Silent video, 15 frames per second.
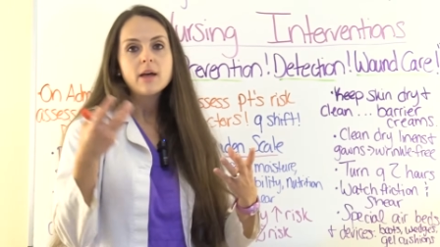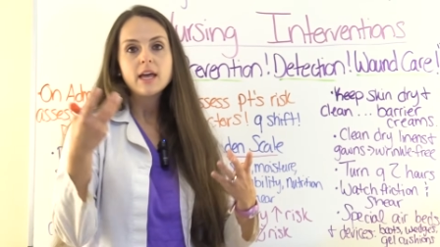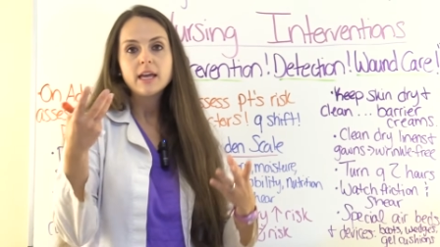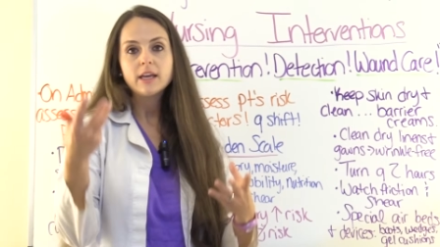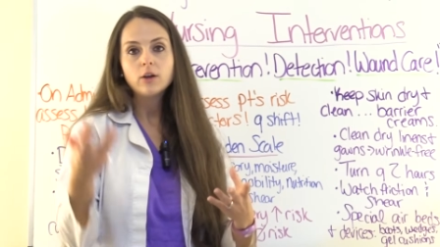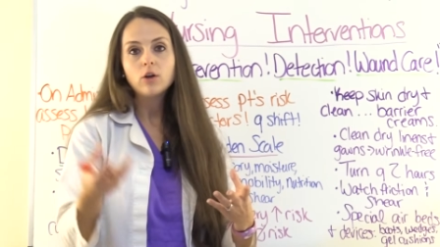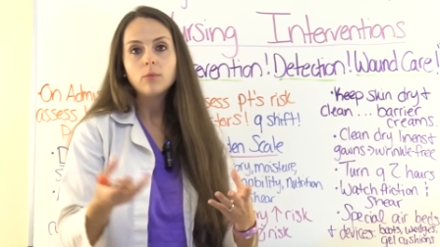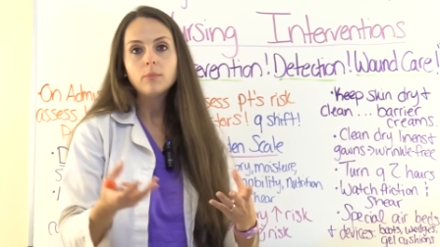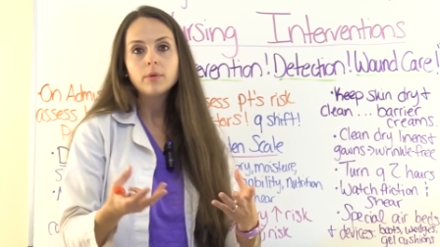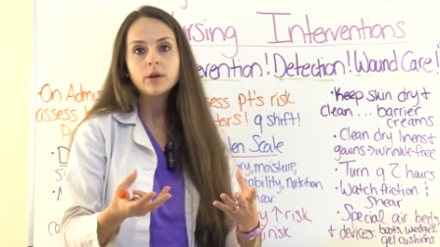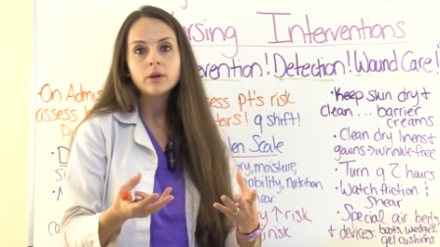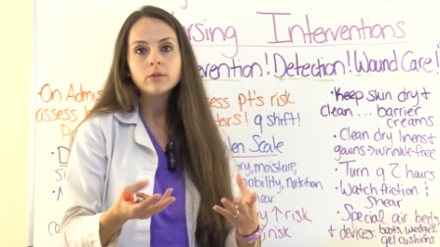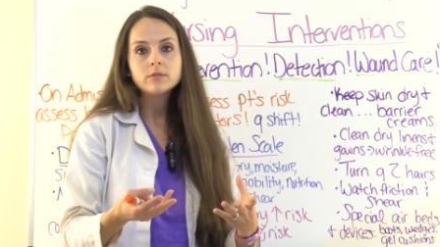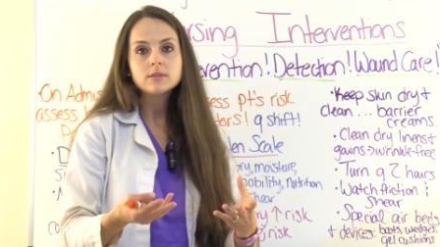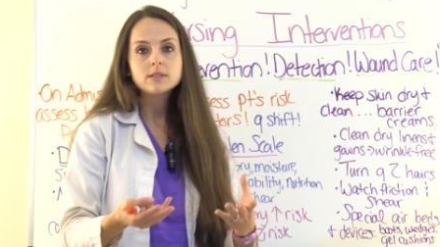heel
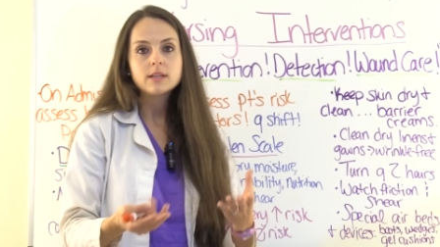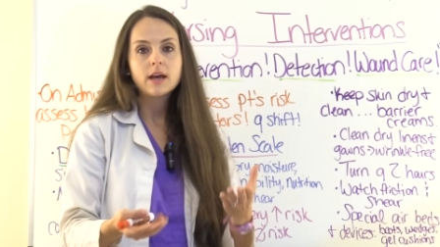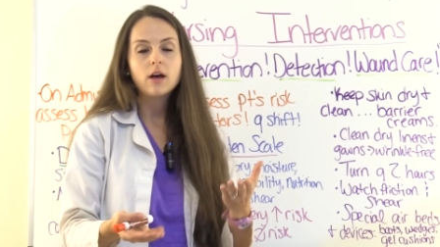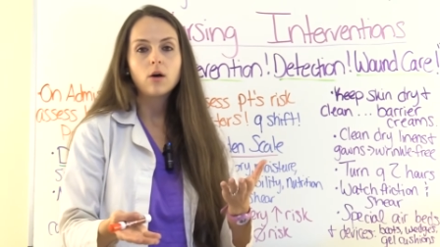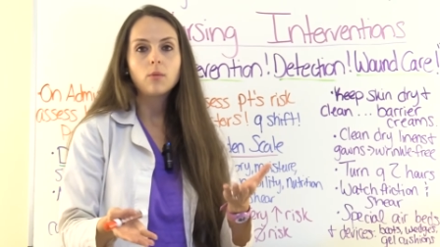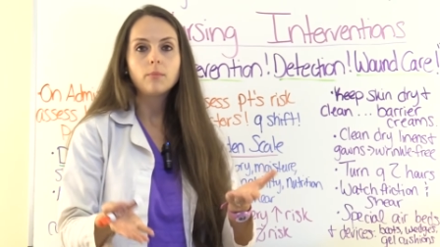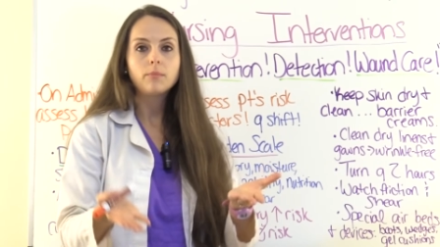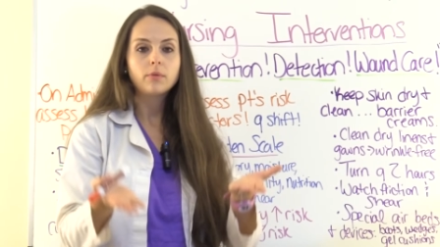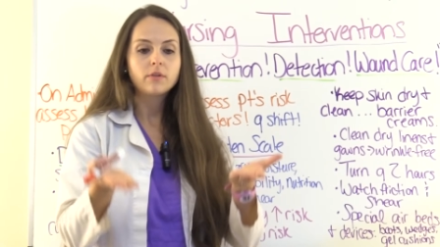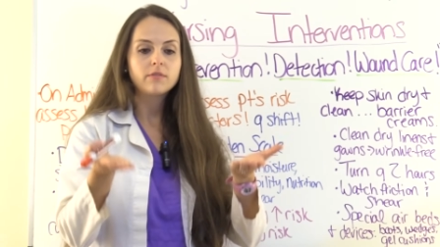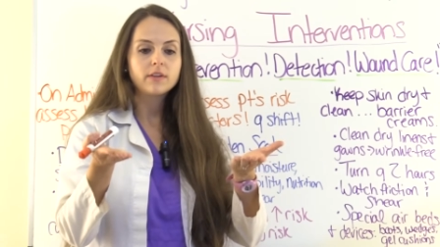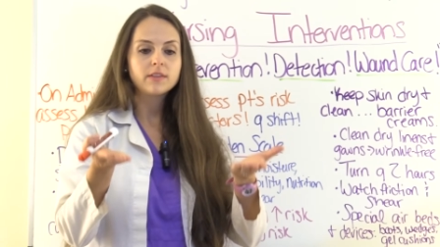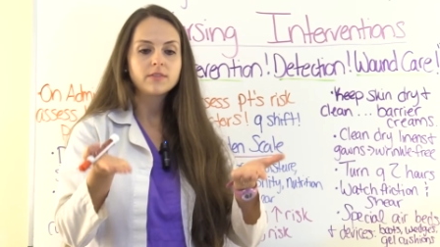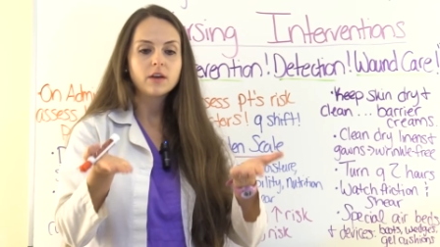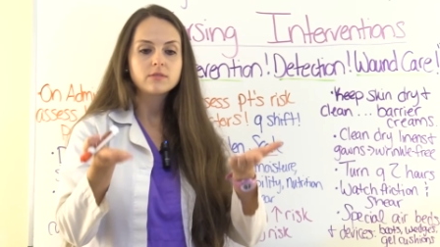boots to help
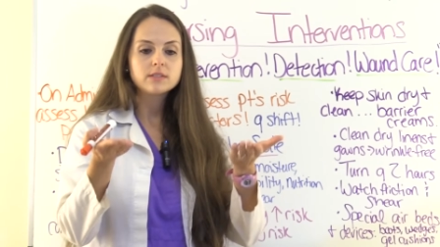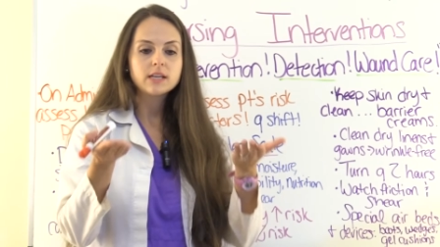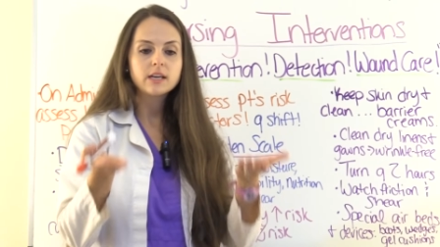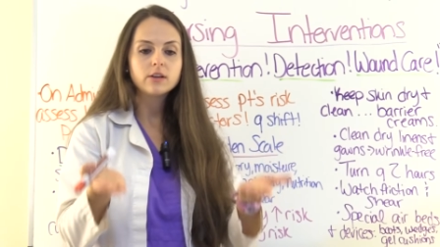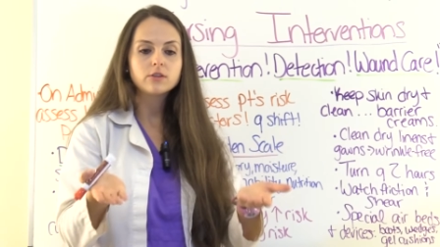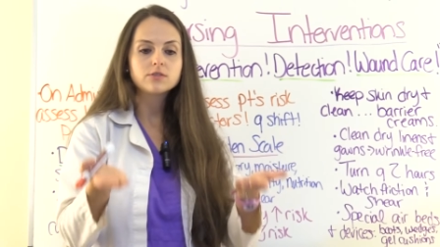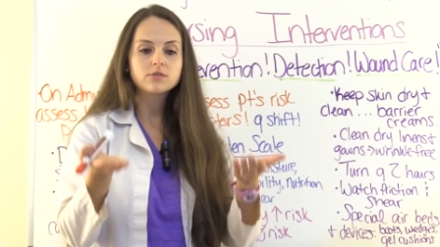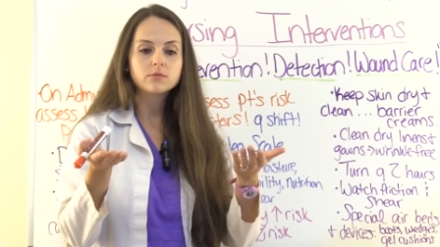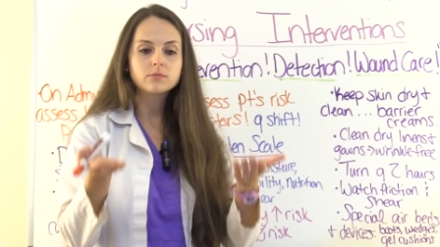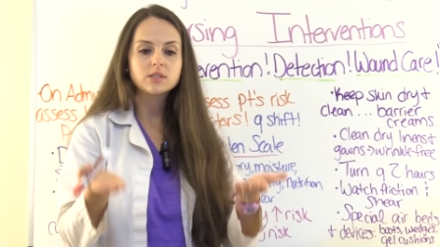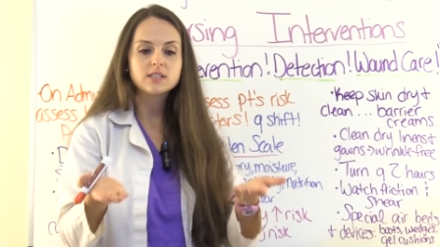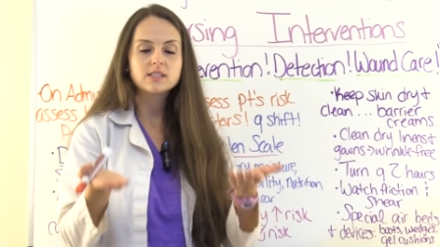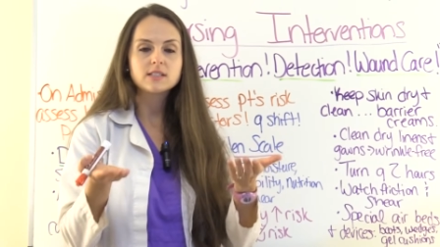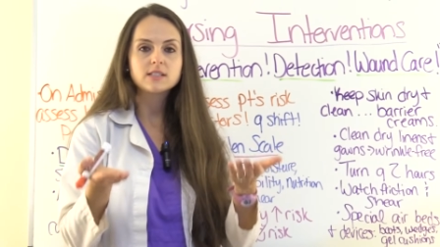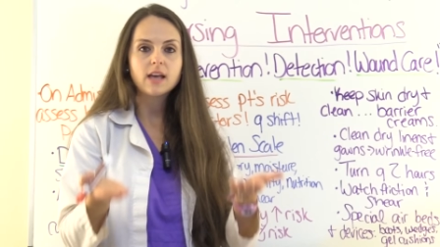prevent those heels from
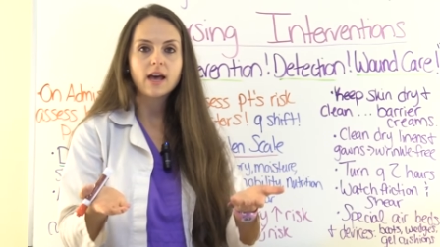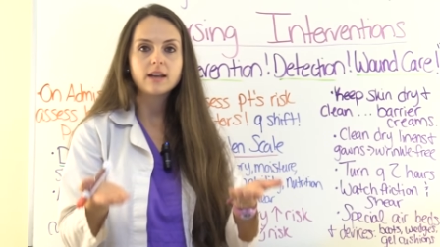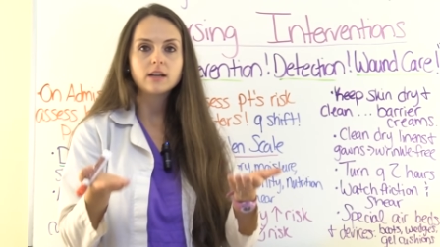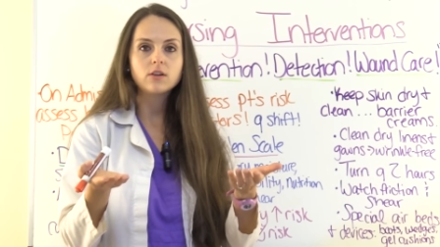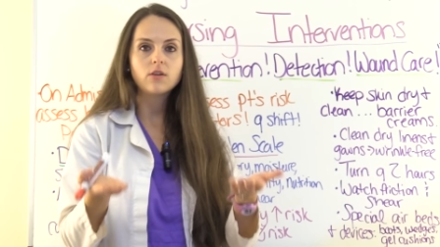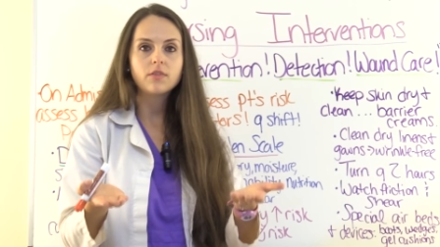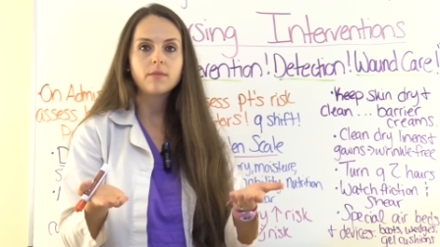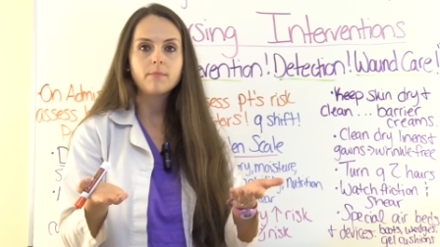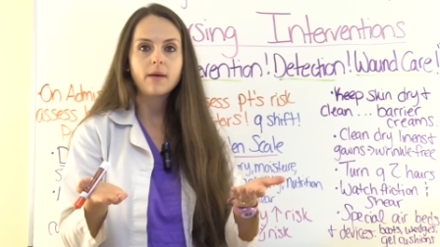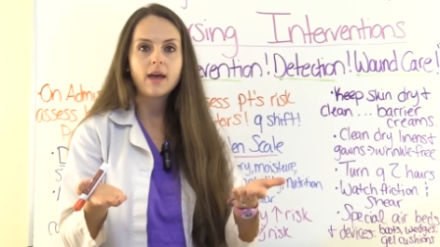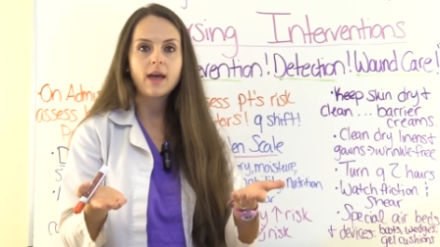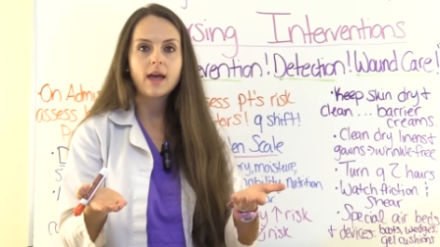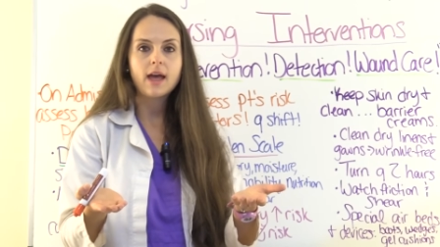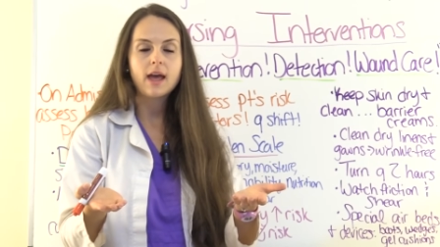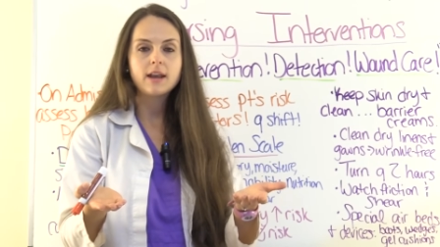just setting on the
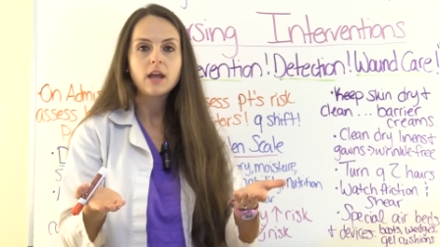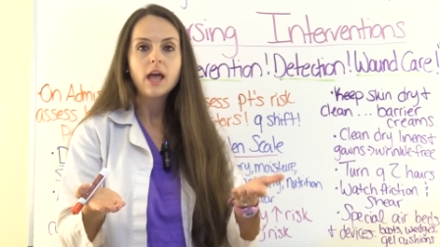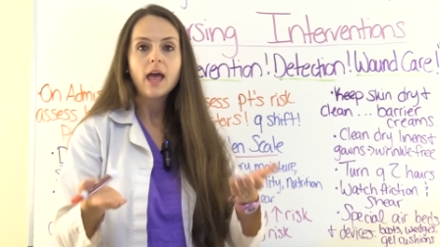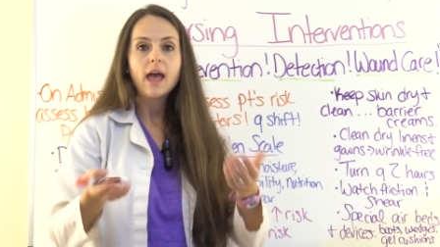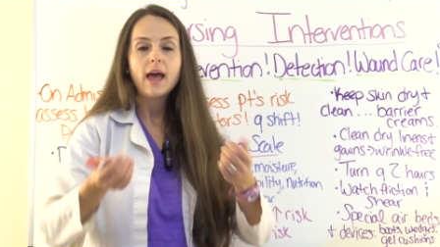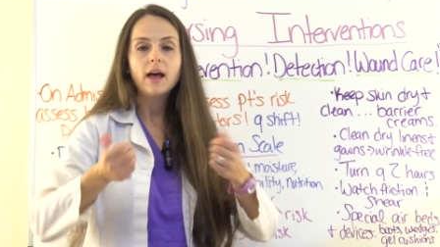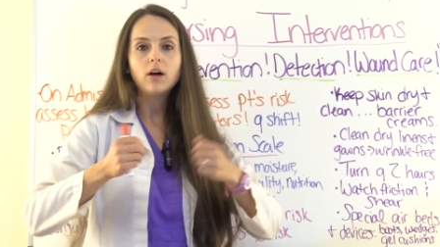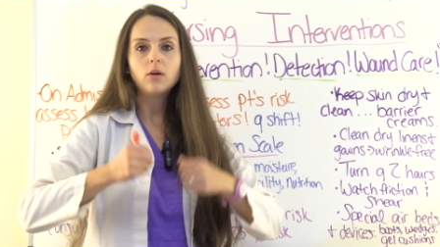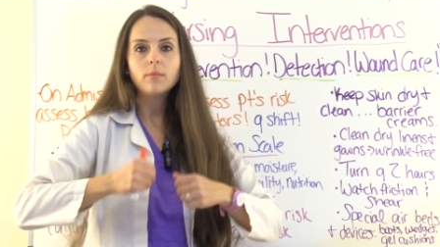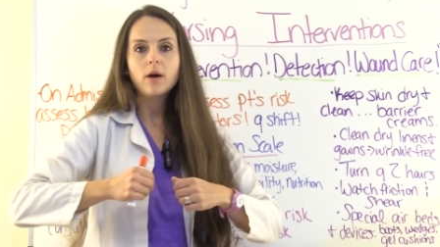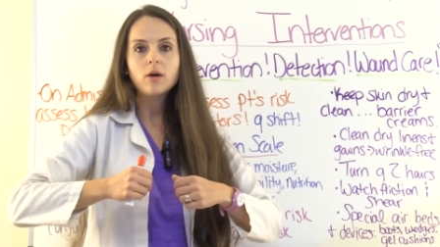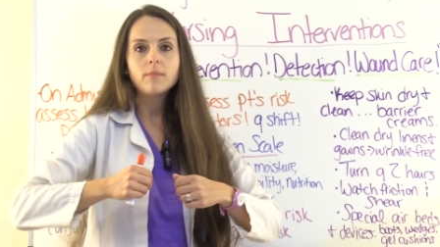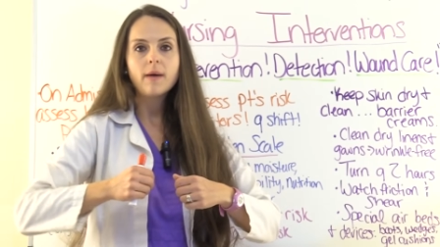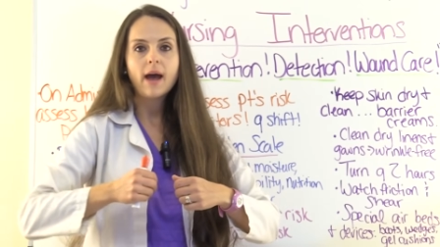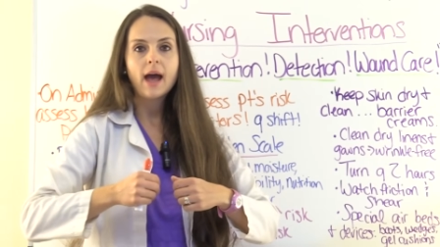bed,
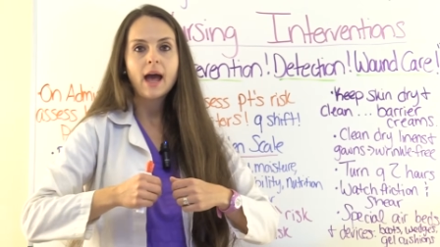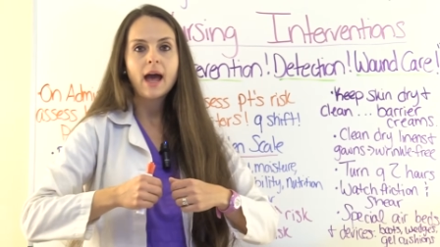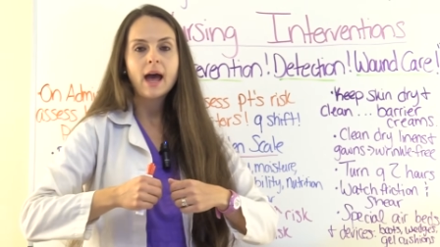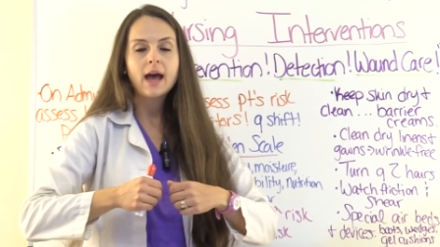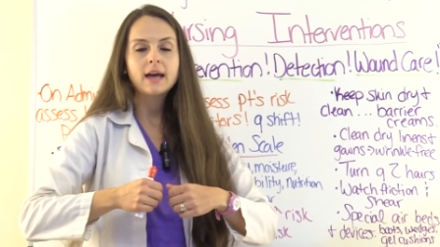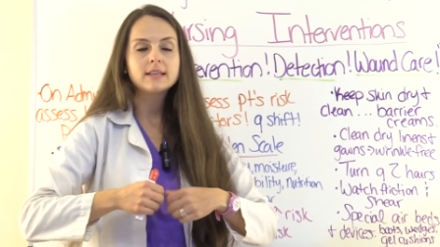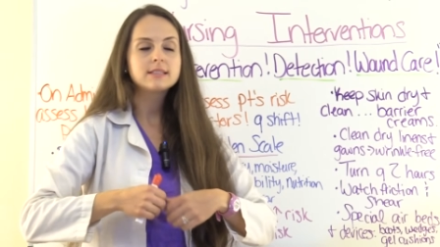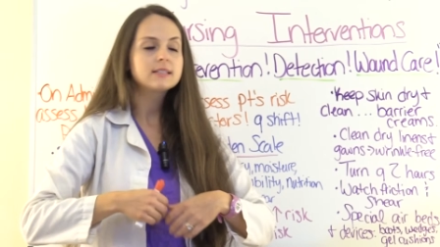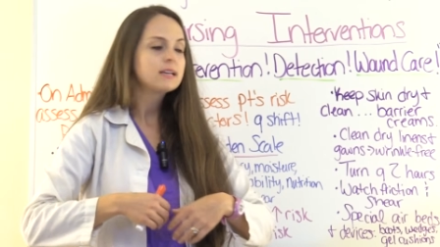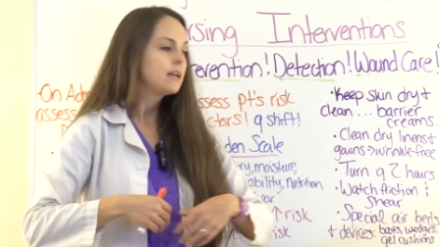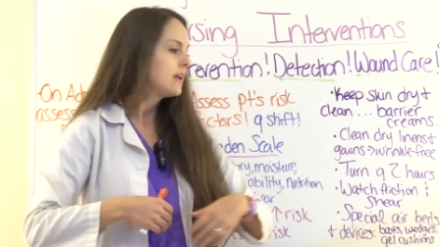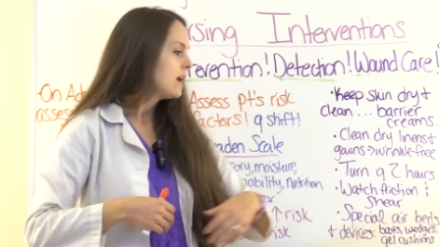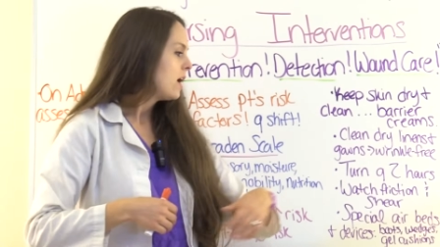elbow pads,